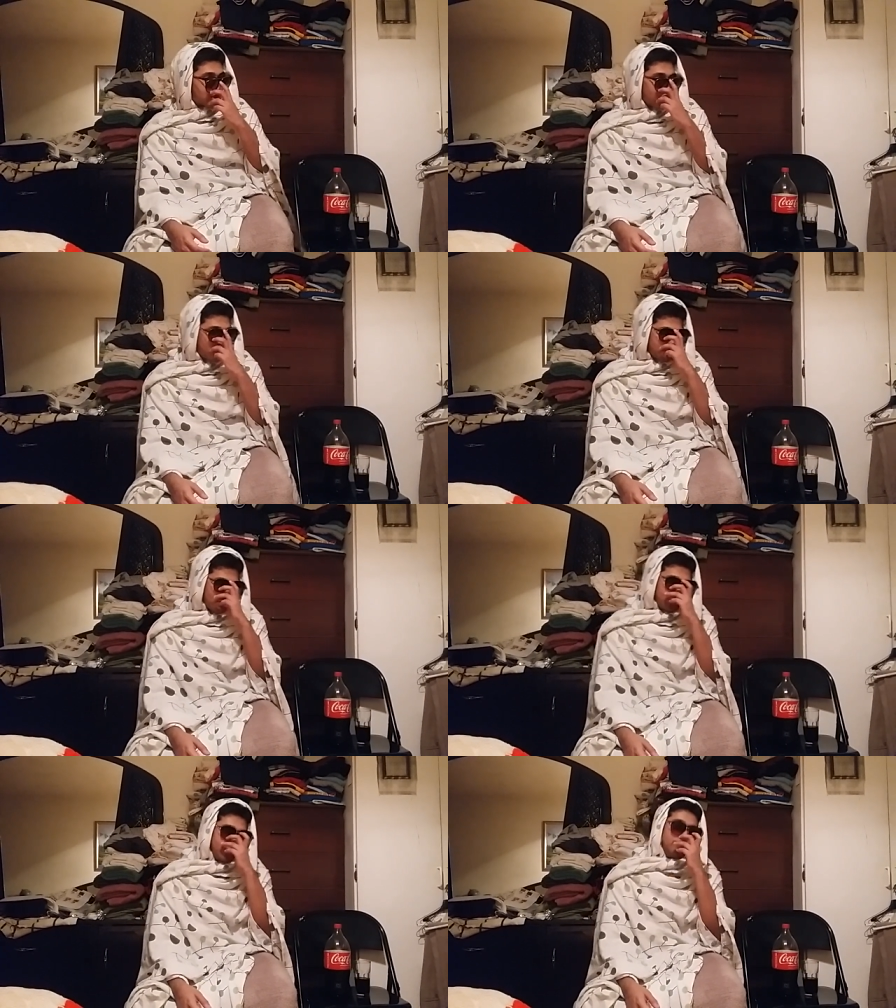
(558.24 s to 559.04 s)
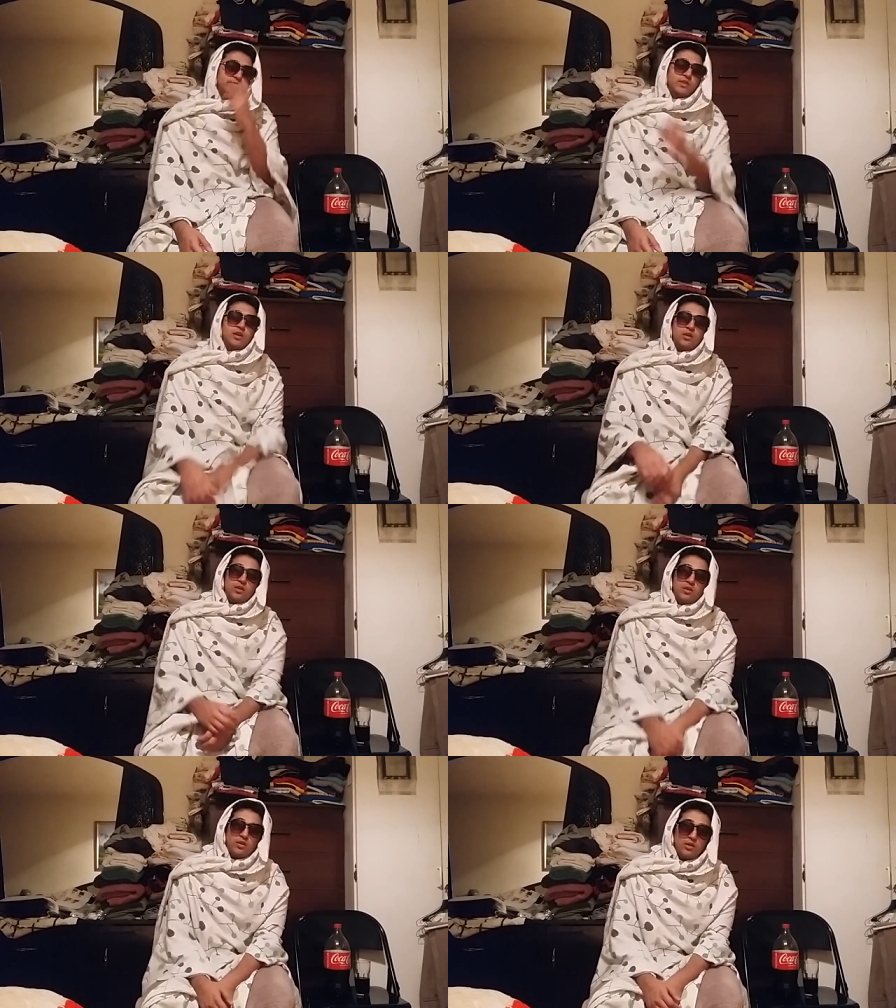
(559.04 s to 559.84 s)
Chucky review.
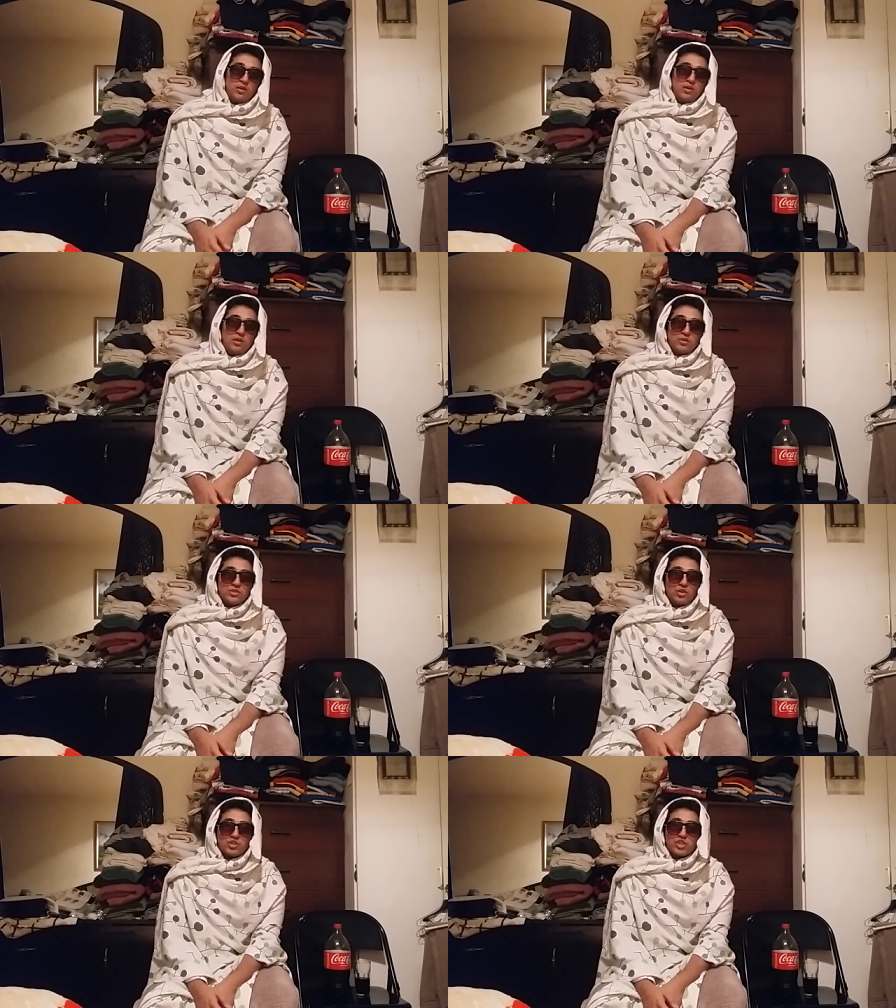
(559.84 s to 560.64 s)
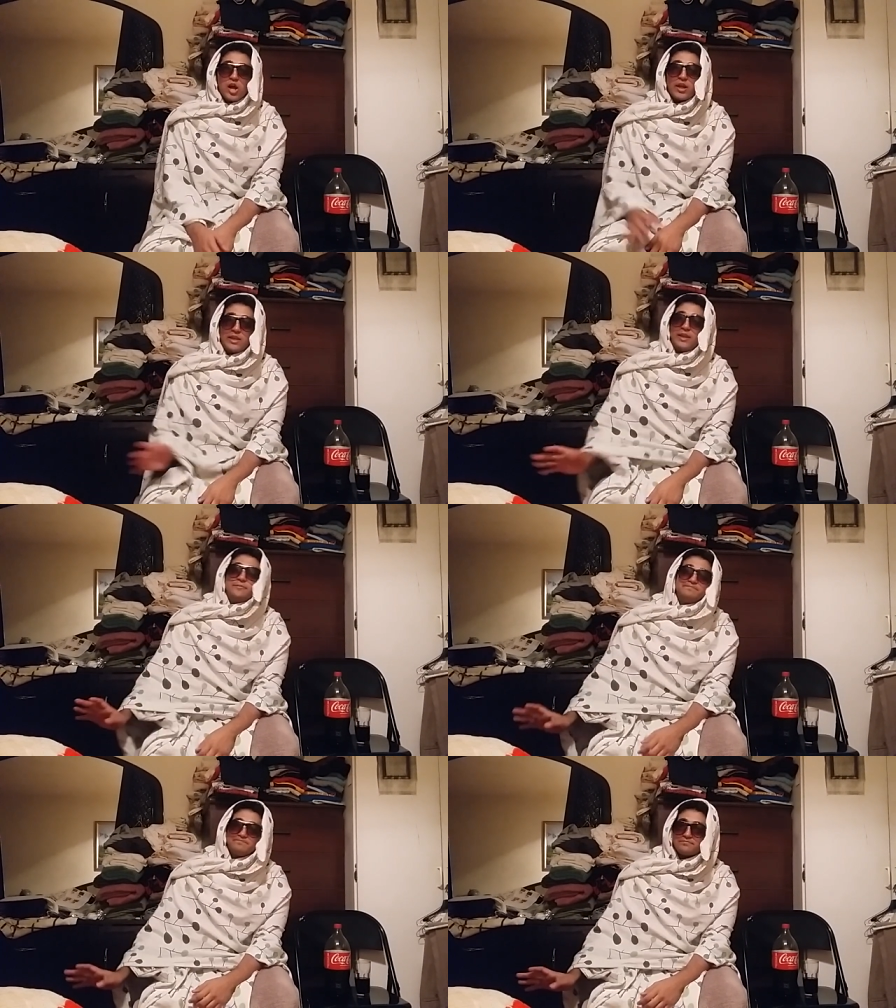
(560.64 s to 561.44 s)
So Chucky.
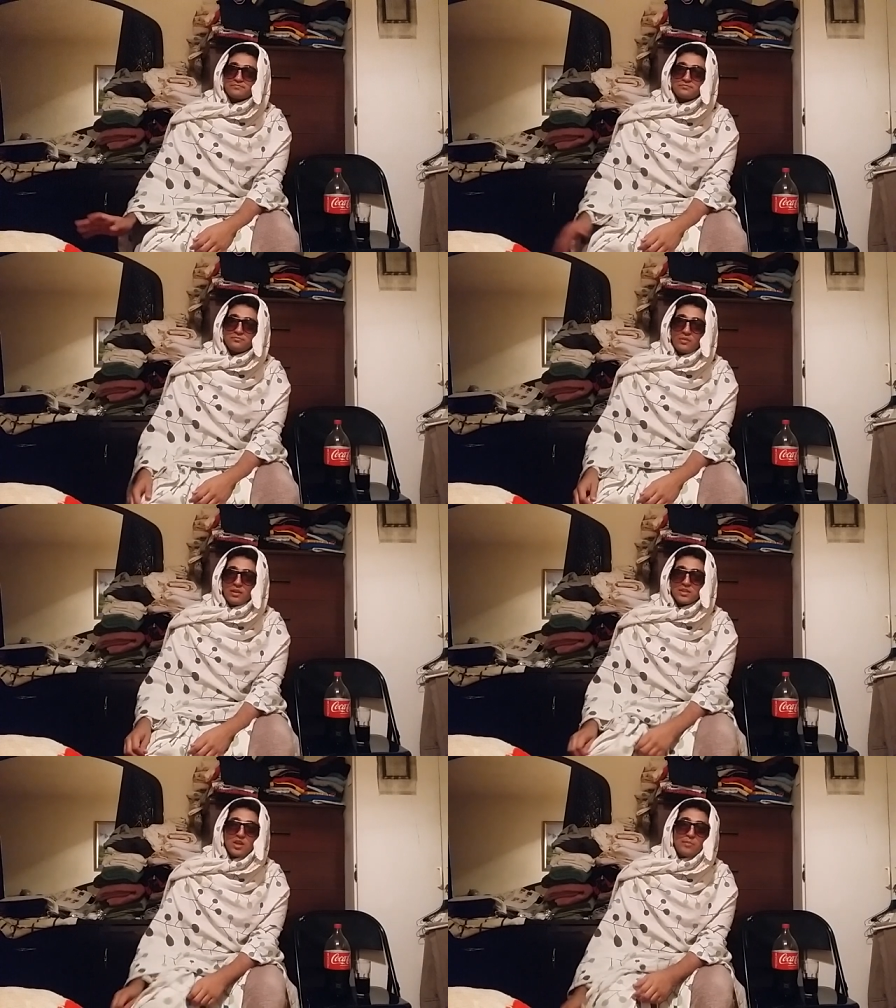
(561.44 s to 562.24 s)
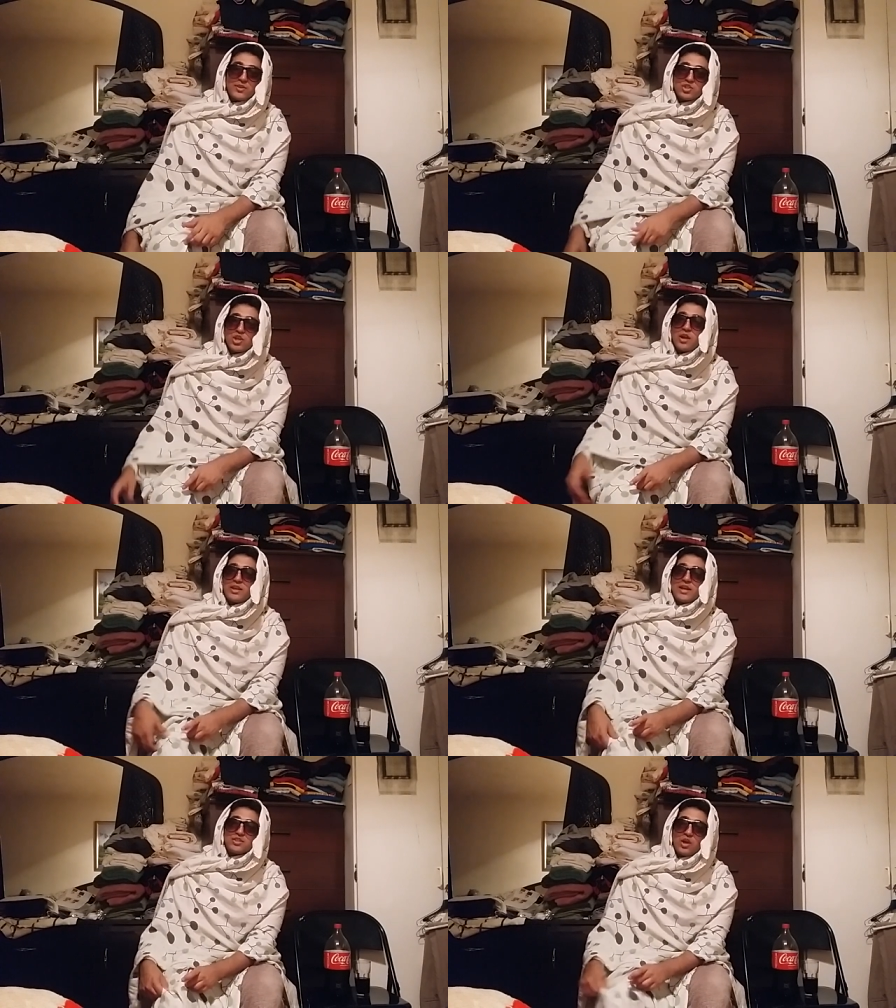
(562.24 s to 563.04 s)
Let's talk about
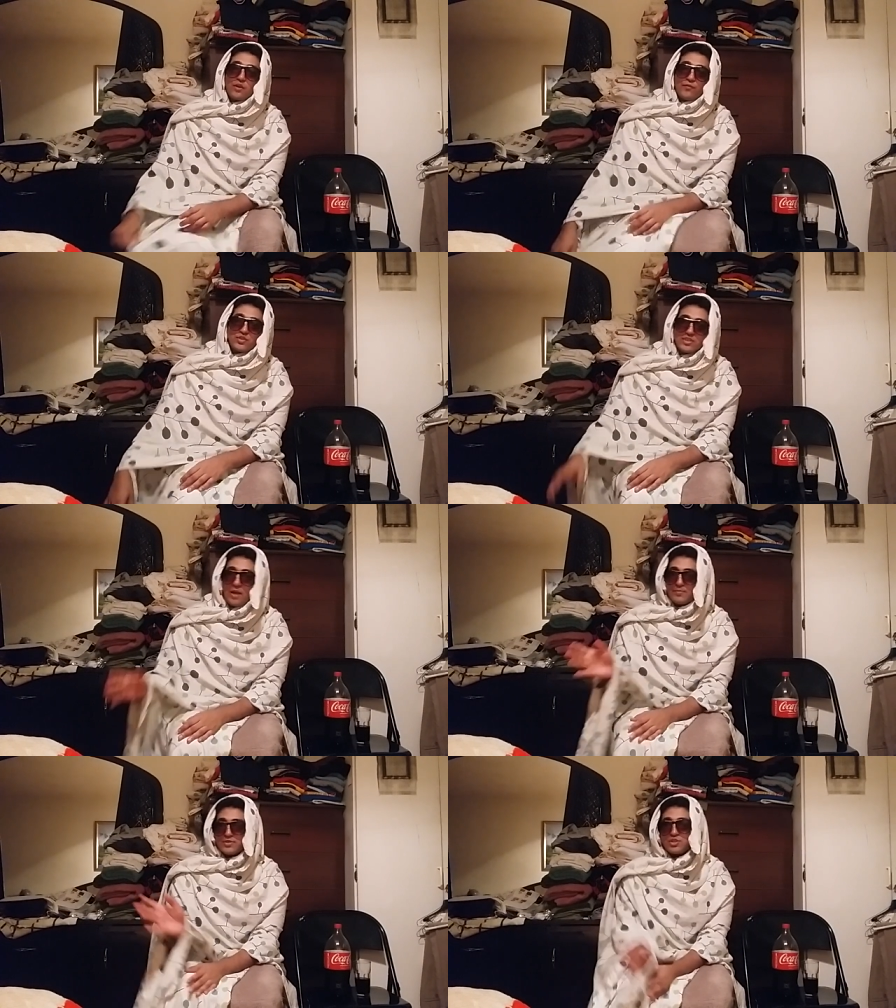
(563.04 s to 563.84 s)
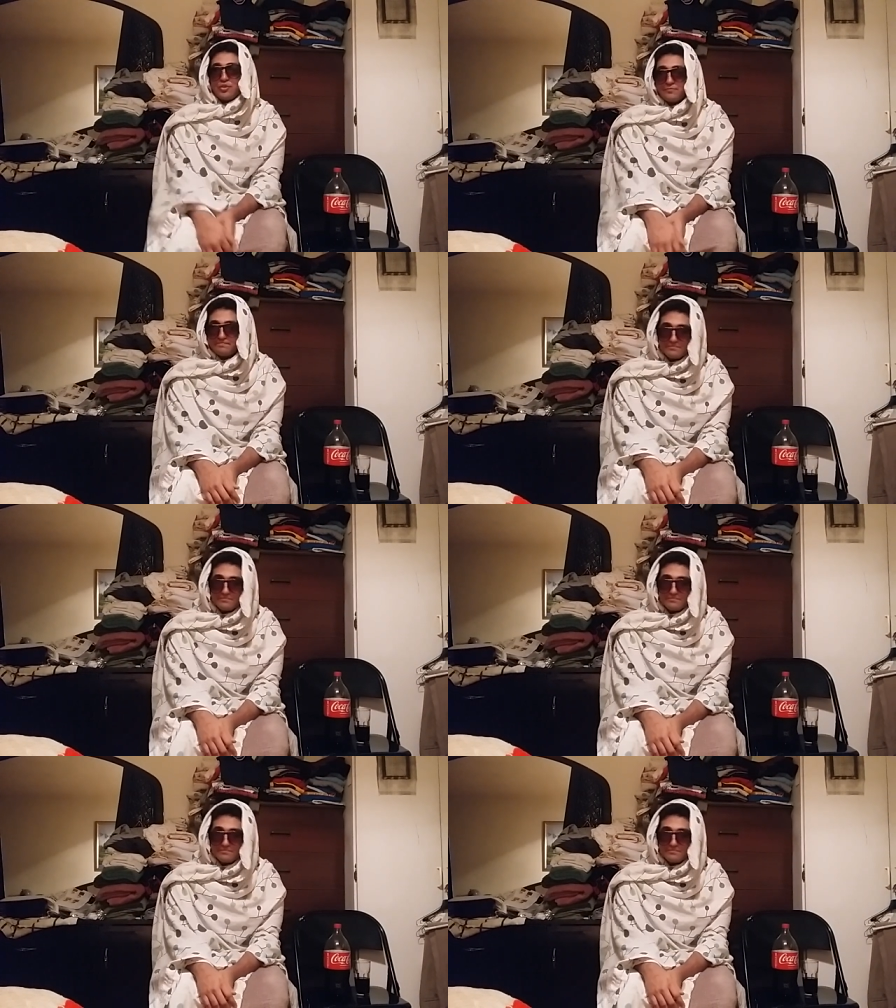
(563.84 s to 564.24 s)
Chucky. I saw the first episode.